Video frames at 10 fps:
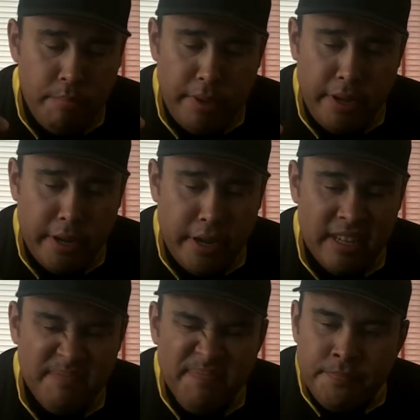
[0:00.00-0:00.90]
But
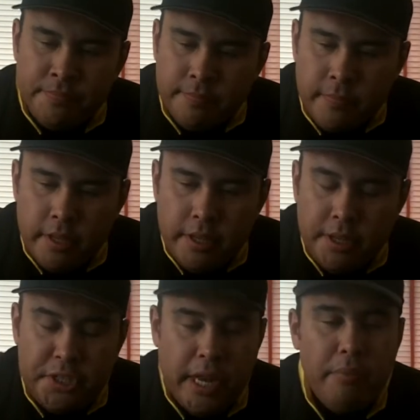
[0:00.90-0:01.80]

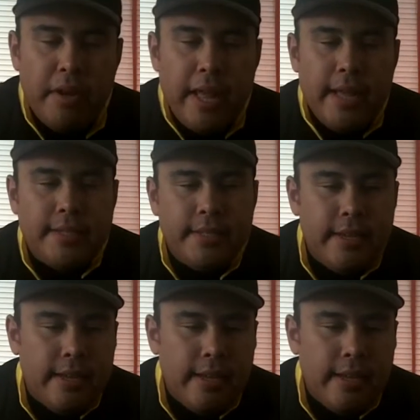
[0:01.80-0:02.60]
the Jadewood has